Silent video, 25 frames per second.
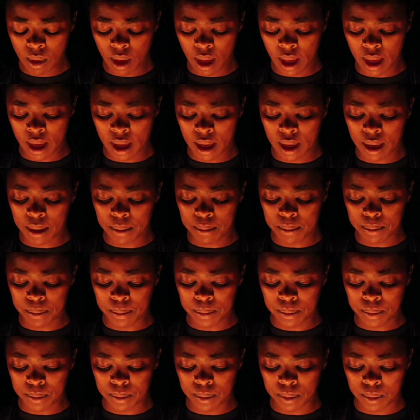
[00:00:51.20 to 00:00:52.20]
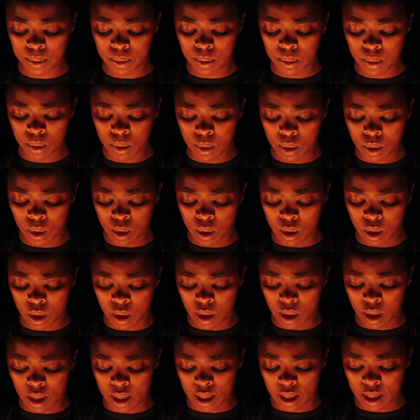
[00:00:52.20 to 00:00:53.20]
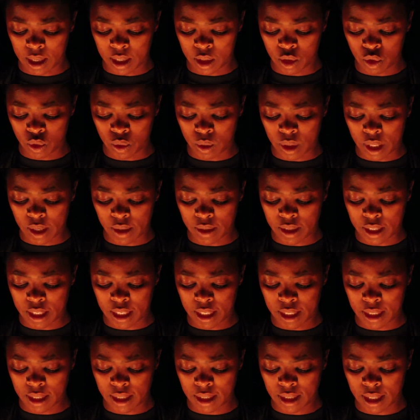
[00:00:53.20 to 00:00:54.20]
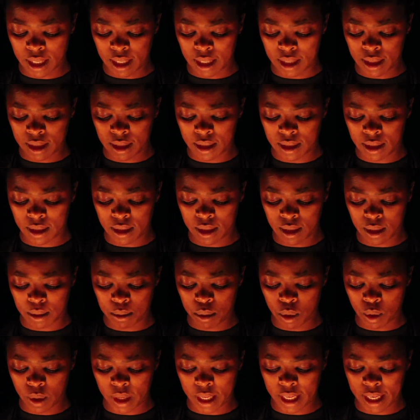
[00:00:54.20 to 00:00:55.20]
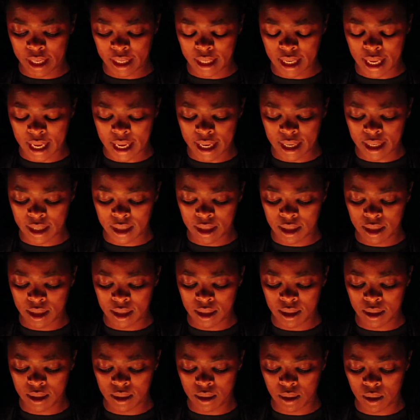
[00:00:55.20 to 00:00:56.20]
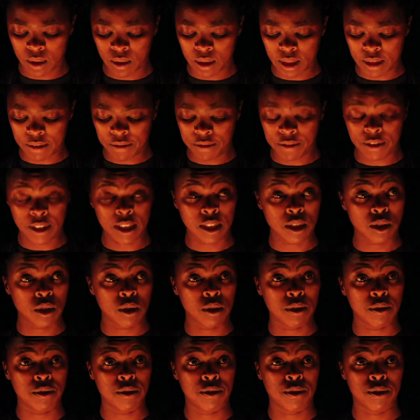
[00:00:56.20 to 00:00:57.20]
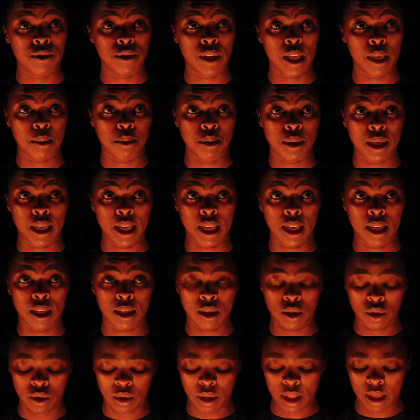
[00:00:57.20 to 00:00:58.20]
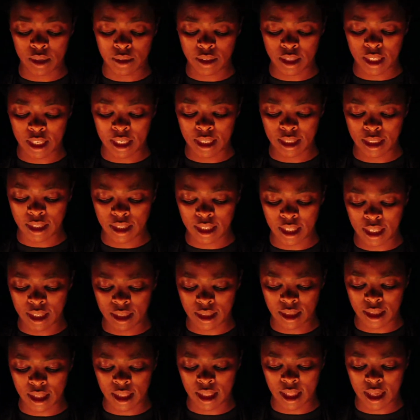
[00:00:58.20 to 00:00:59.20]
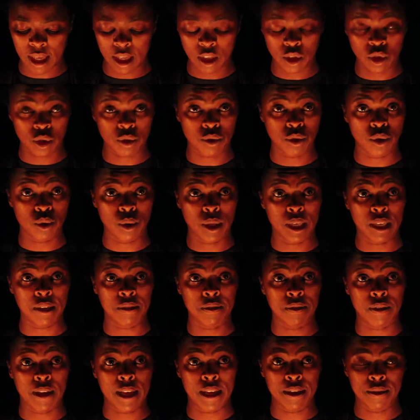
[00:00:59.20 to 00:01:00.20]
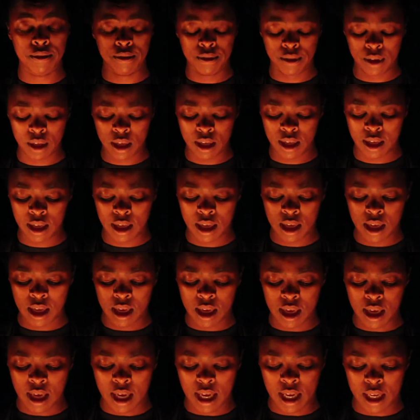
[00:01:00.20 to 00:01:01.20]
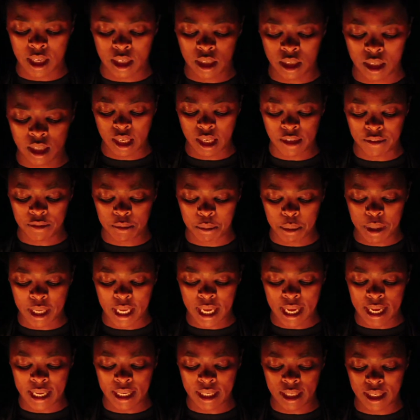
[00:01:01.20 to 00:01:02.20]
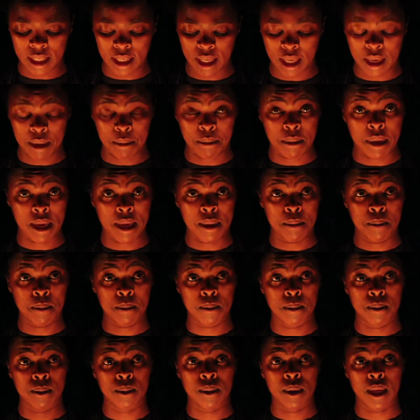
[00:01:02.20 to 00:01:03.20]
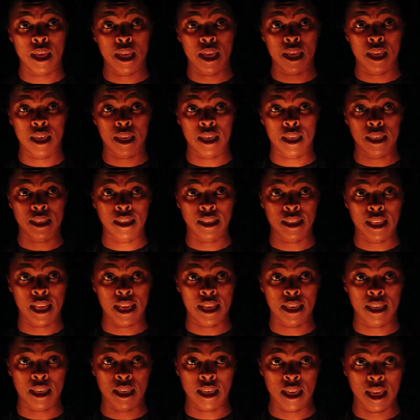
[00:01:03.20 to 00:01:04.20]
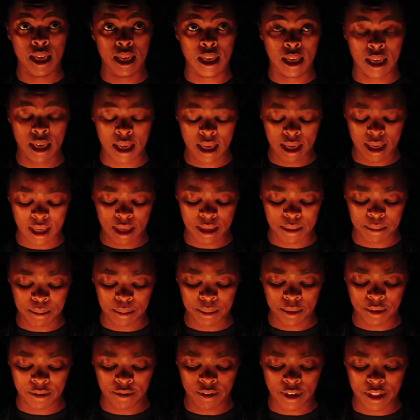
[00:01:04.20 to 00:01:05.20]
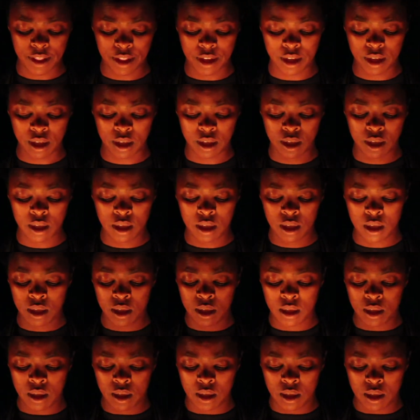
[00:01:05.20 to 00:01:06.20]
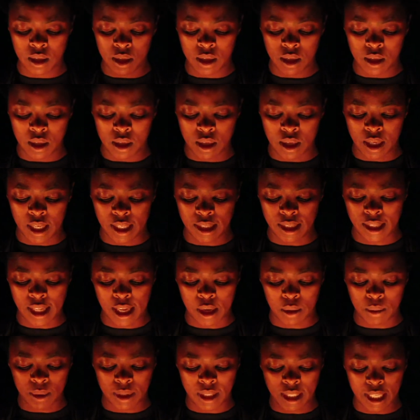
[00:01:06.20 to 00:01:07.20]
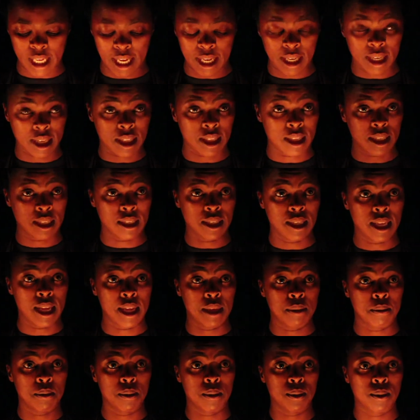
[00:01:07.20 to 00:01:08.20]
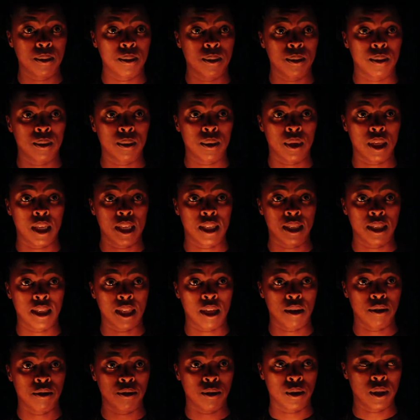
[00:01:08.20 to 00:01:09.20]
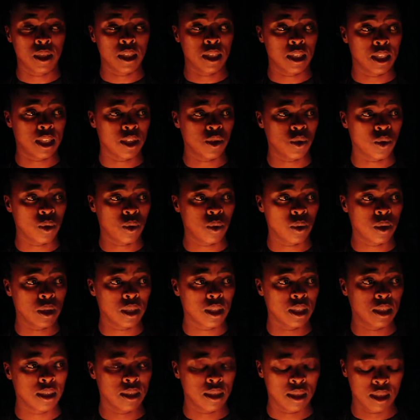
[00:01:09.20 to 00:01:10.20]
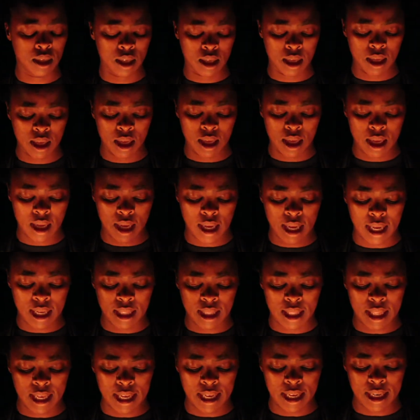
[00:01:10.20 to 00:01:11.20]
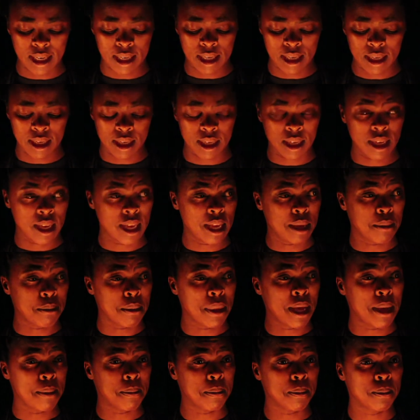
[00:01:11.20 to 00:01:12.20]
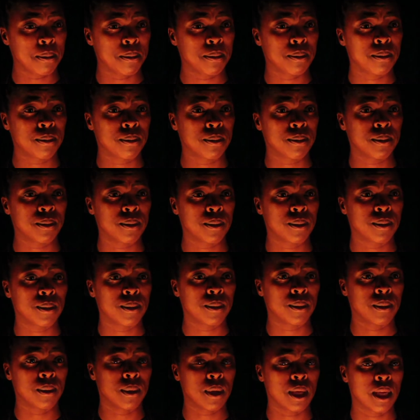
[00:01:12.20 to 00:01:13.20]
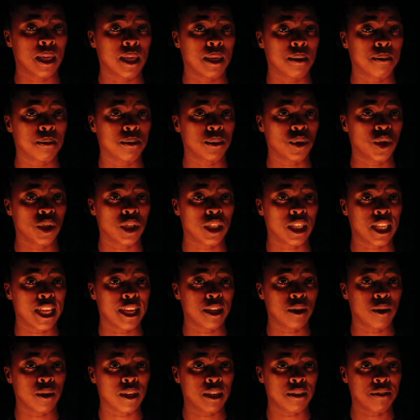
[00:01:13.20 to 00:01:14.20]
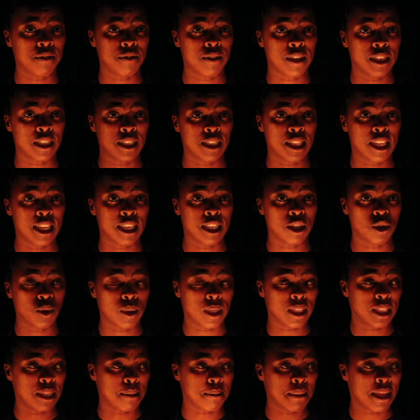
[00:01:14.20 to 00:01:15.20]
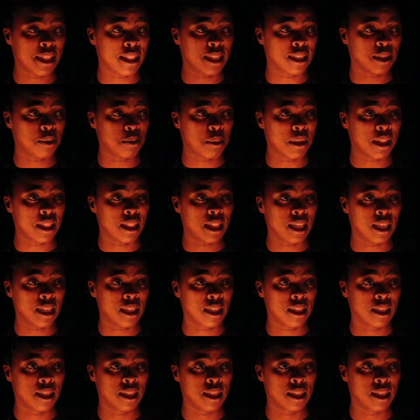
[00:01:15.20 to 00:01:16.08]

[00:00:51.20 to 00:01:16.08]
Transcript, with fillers: um, uh, in 2006. Buhle died on the 1st of April 2006 at the age of 25 and left behind her mom and her son and her father. Her son was young at the time, he's now 14 years old, and then her mom, um, she died on the first and it was her mother's birthday.